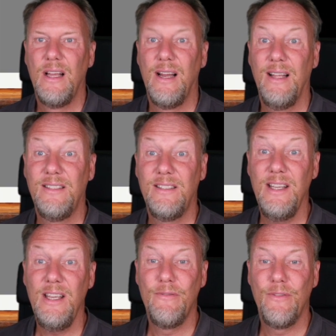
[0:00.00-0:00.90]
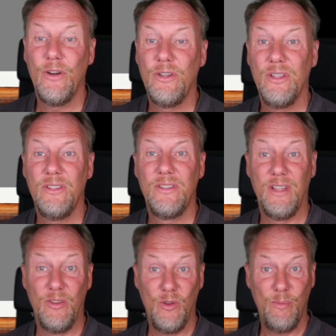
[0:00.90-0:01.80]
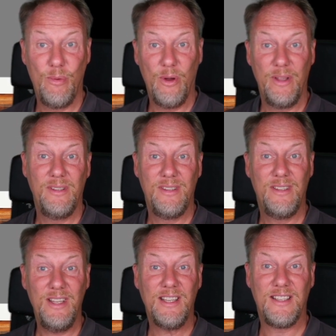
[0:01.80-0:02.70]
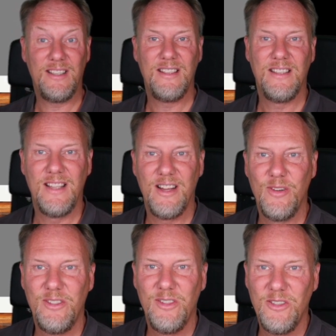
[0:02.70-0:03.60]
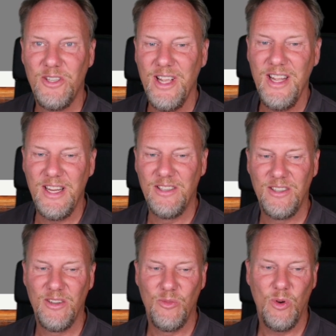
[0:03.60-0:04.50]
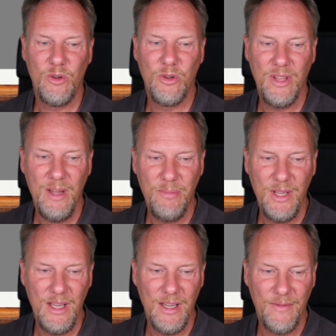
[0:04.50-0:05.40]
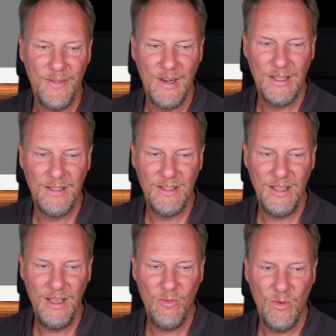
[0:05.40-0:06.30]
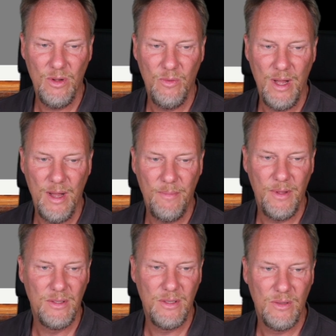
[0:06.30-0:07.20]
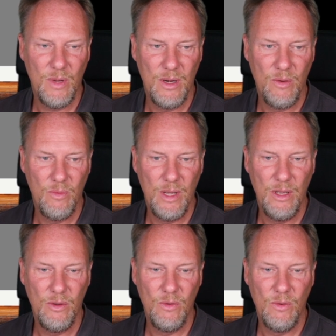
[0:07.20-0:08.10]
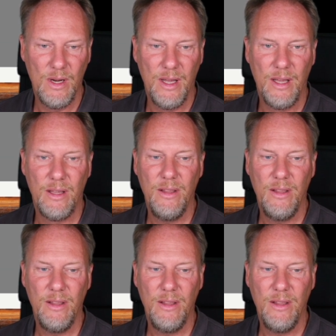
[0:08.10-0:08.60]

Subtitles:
Let's see, version 0.6. There is a change. What could that be? Let's see what happens when we do like